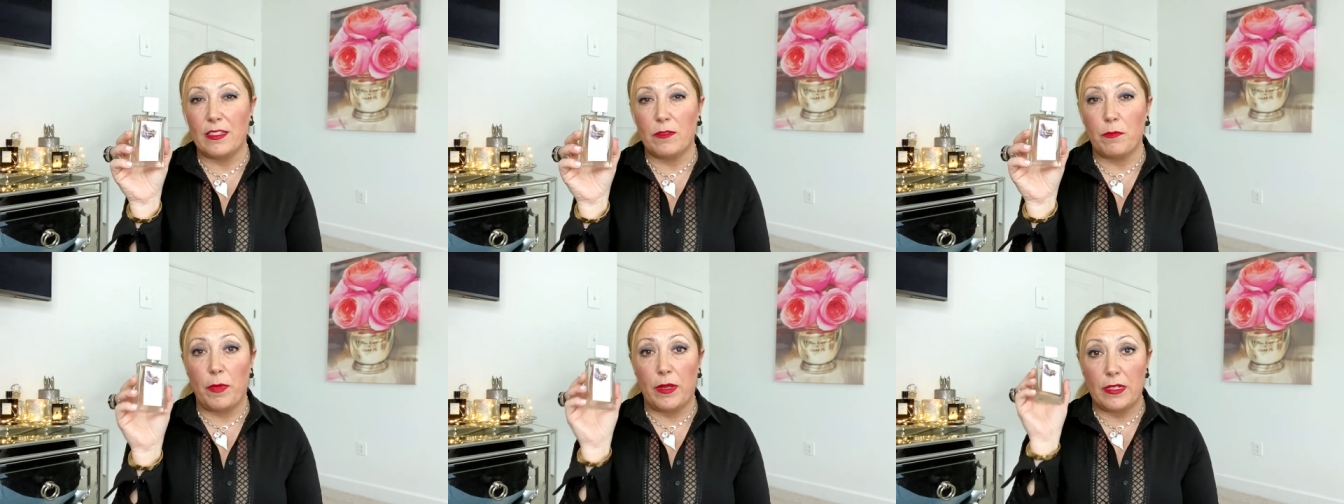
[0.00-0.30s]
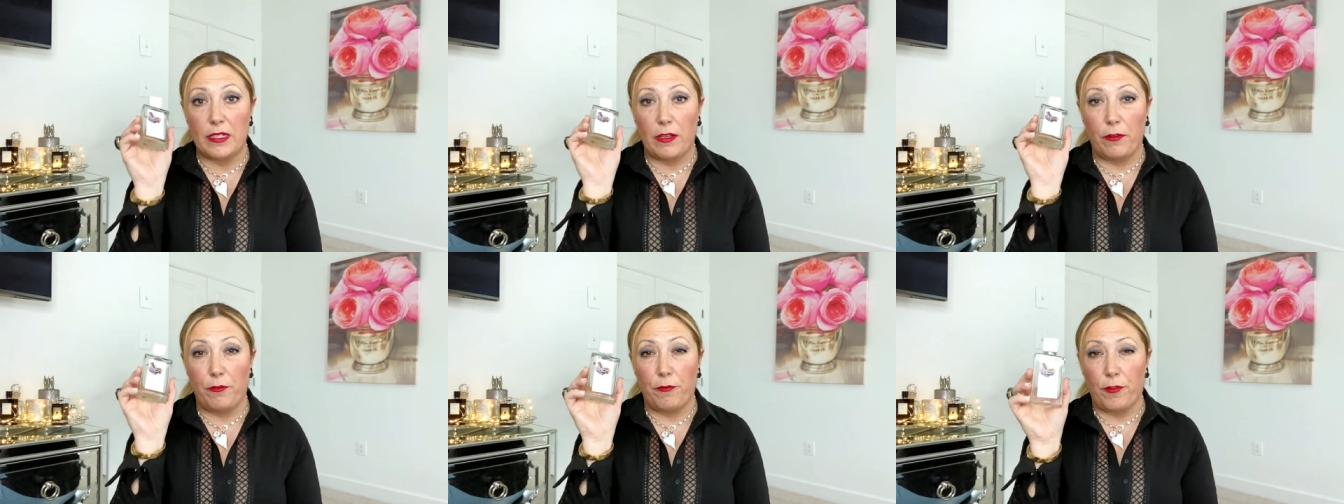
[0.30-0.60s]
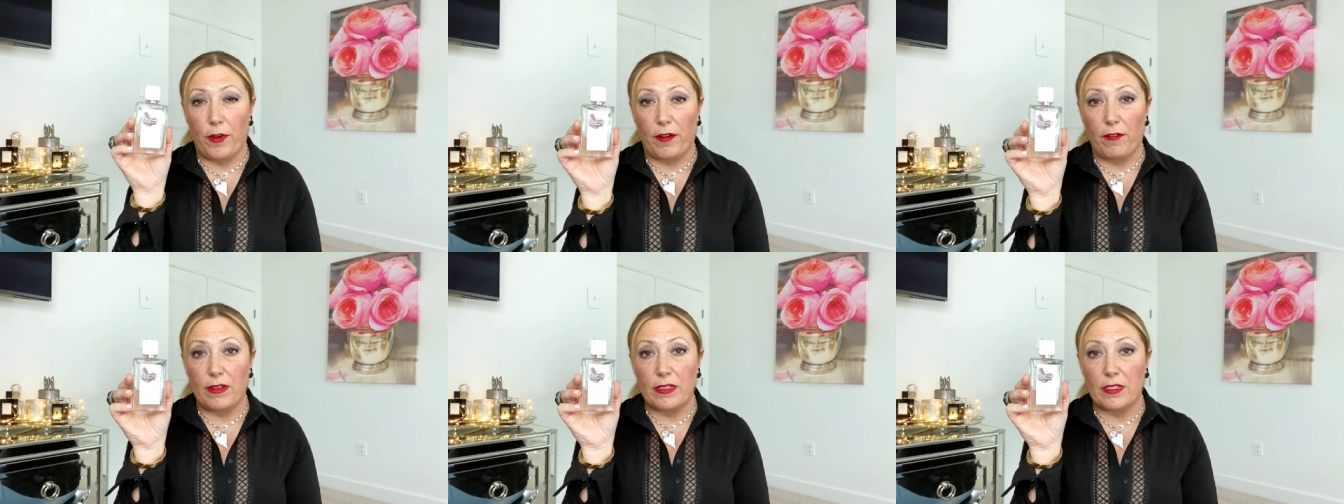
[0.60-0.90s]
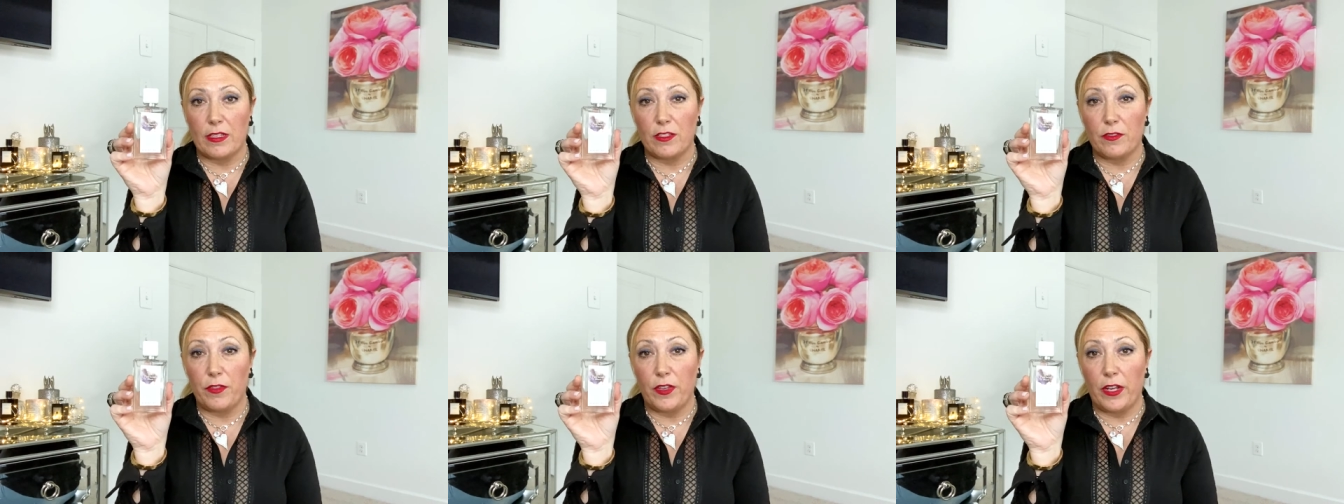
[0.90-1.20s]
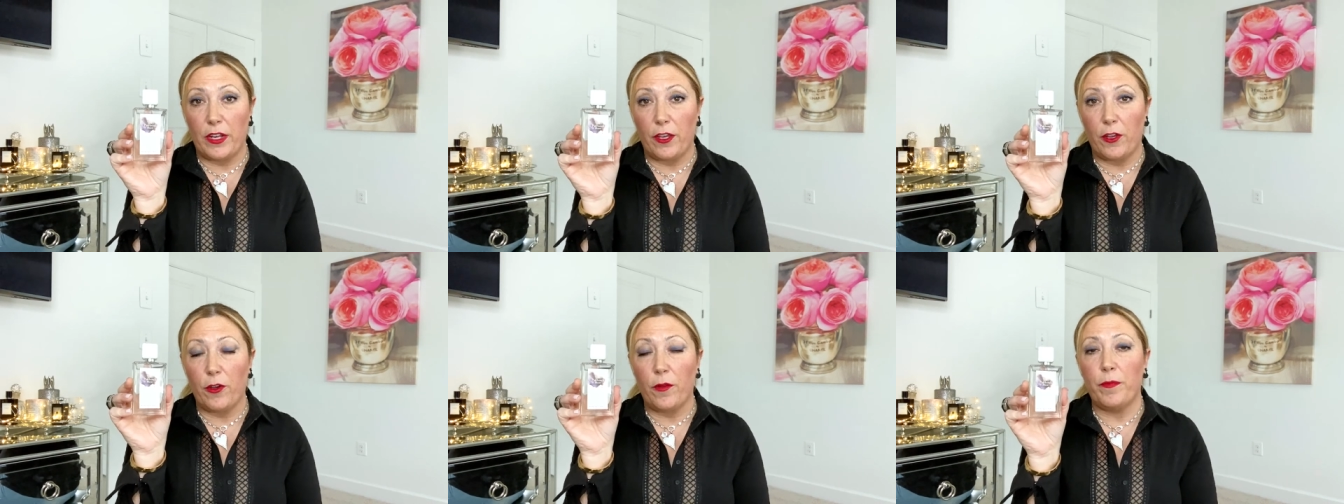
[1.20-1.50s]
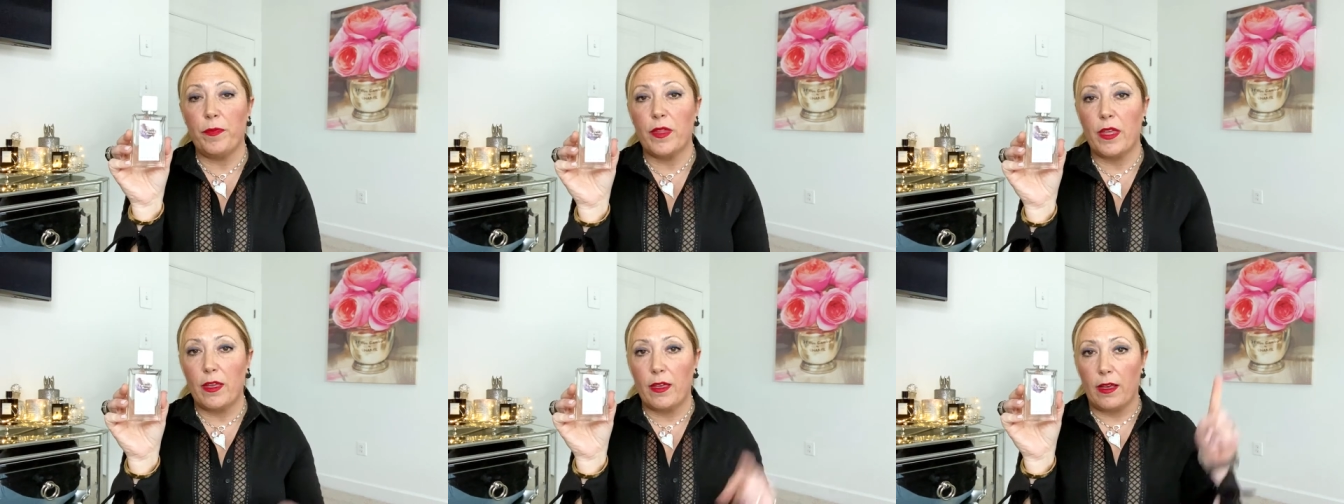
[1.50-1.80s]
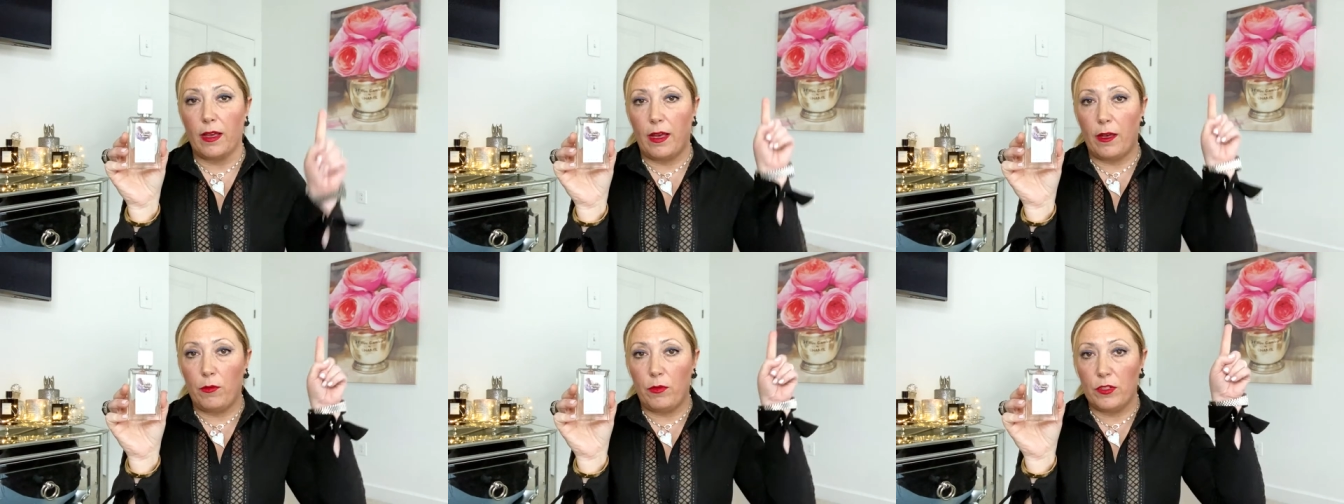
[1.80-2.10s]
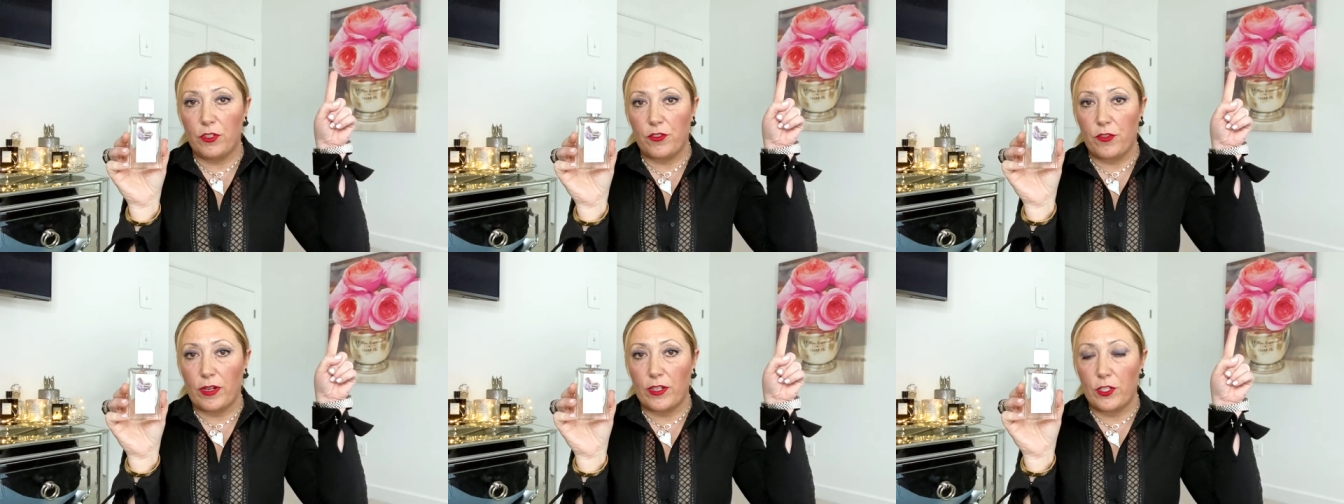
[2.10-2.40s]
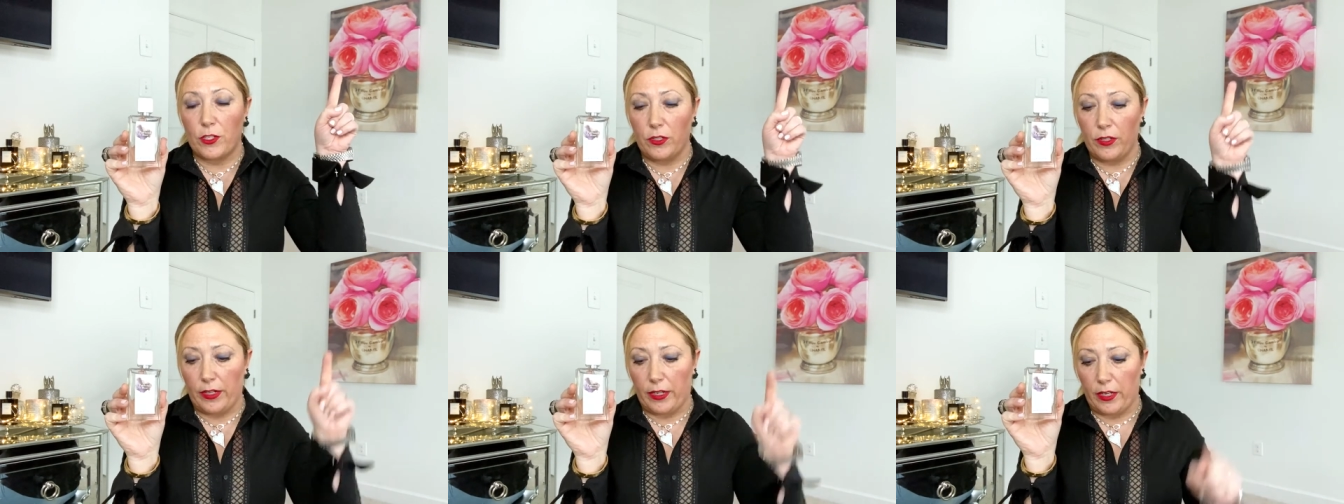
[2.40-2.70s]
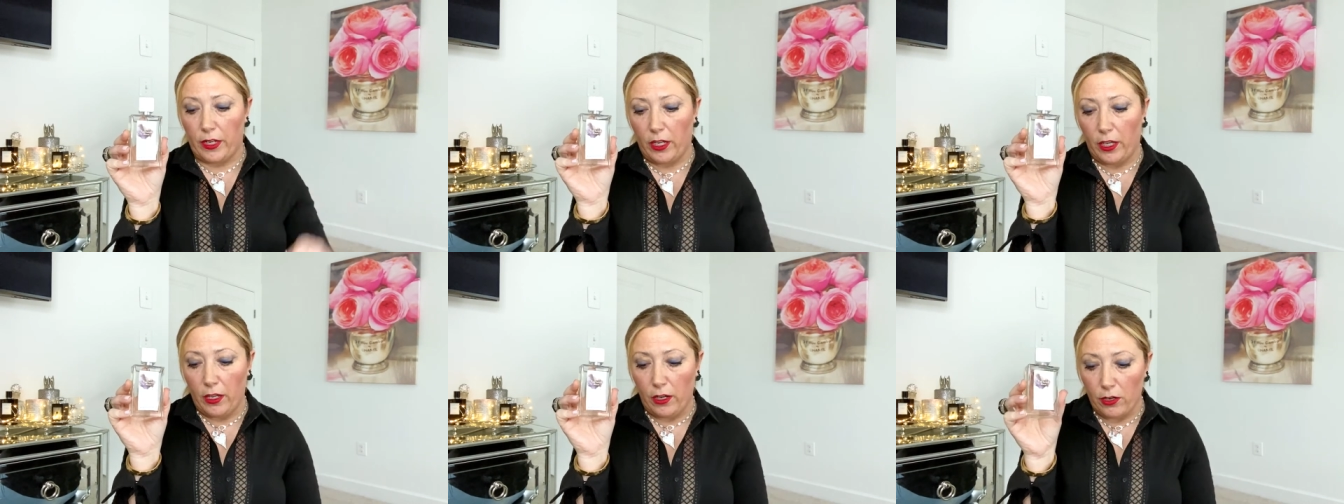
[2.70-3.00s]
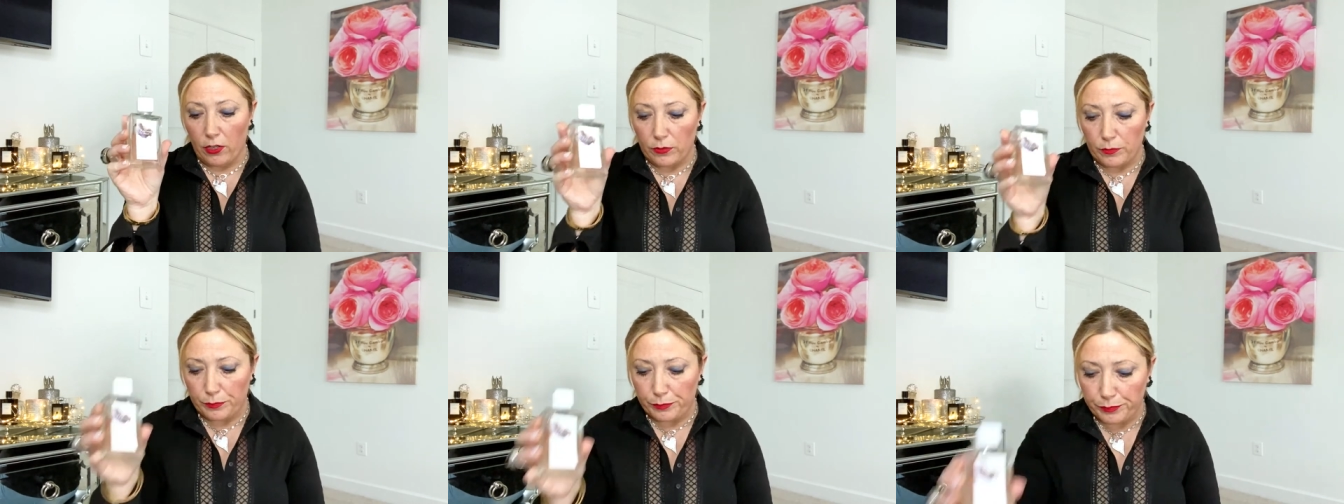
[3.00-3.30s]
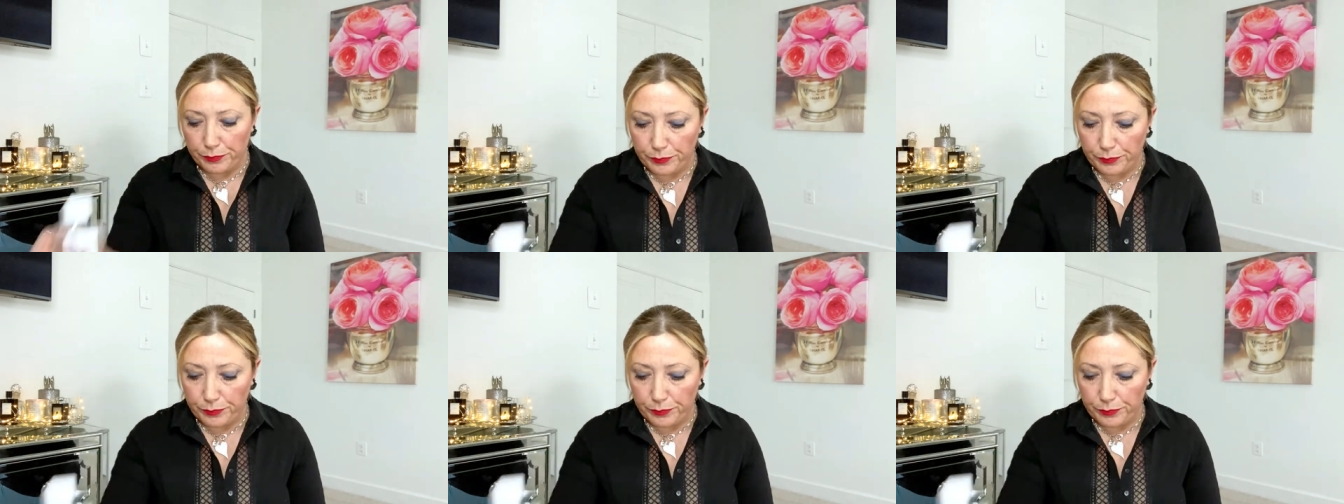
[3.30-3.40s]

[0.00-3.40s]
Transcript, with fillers: bedtime fragrances video. I will try to link it here.